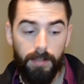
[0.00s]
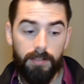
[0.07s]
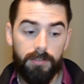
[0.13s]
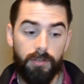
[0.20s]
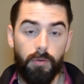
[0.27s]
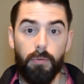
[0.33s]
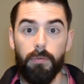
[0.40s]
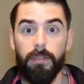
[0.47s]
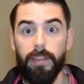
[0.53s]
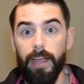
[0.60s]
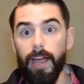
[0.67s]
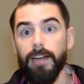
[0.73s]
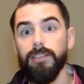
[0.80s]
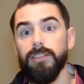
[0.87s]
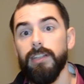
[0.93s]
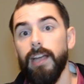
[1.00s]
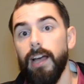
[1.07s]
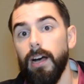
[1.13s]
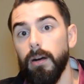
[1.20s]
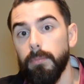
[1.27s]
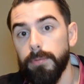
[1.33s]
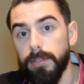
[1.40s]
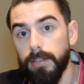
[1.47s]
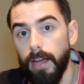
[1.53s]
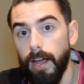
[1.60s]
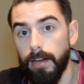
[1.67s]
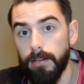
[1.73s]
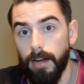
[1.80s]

So they actually helped at